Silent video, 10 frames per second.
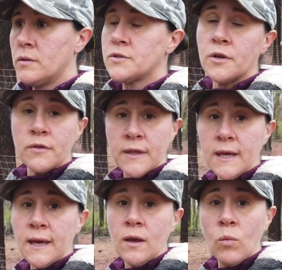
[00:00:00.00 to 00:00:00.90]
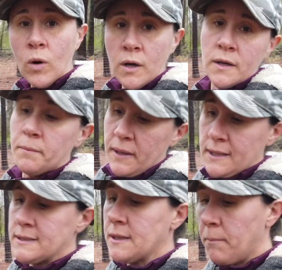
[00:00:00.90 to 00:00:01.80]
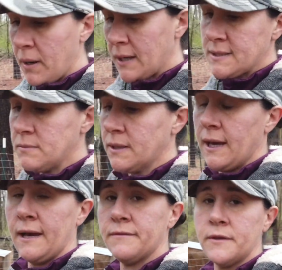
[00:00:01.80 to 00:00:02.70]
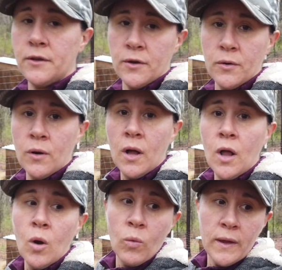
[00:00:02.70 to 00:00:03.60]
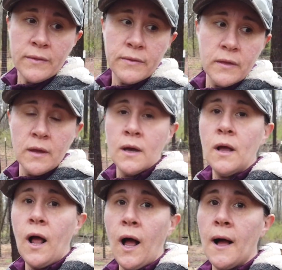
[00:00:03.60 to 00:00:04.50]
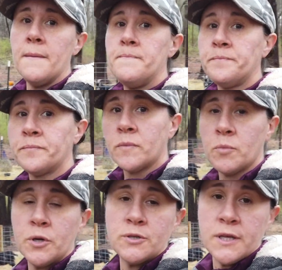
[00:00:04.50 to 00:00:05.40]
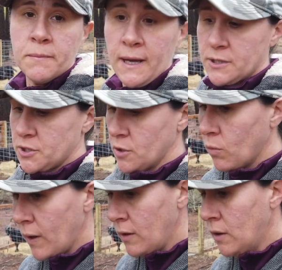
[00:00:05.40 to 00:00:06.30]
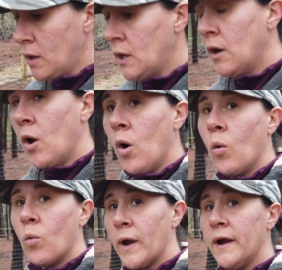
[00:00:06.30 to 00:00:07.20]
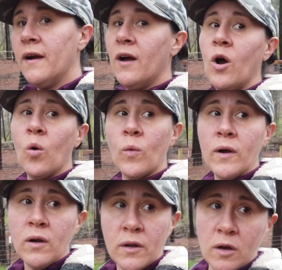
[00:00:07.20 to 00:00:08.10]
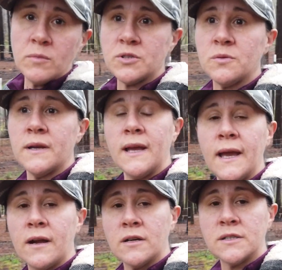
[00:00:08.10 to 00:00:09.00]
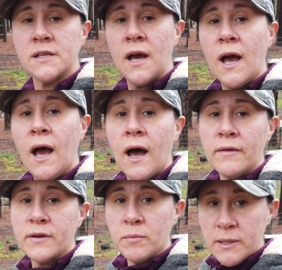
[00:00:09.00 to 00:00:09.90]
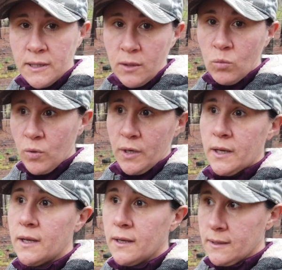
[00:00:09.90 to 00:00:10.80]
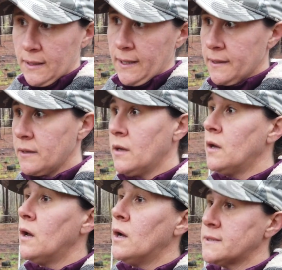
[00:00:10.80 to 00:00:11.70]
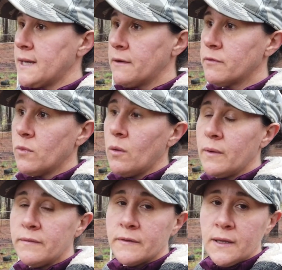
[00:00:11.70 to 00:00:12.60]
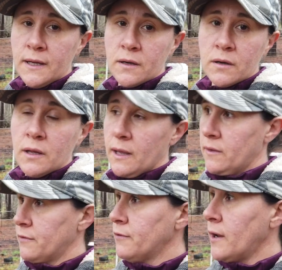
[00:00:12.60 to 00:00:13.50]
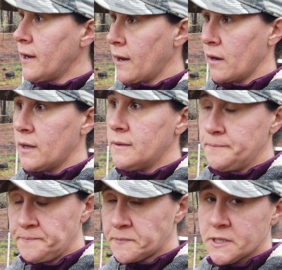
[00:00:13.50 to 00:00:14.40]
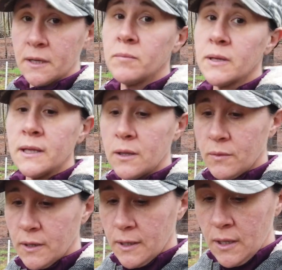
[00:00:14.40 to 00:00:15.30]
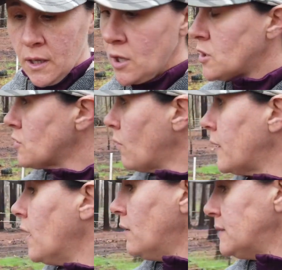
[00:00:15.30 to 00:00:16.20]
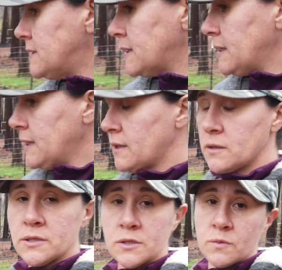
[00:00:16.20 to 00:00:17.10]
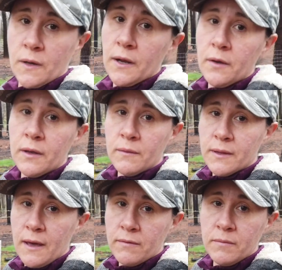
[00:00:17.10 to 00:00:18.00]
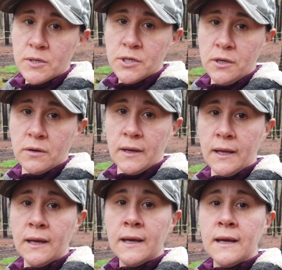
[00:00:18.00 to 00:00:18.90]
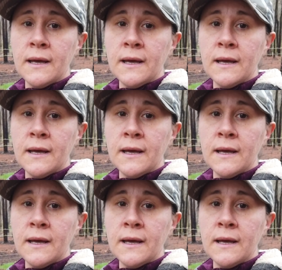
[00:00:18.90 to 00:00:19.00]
So you're thinking, what could pigs possibly have to do with producing pasture? Well, we're on almost 20 acres of completely wooded land. Aside from what we've cleared in the front area, it's completely wooded. So when we go into clear, since we're not doing it with heavy machinery,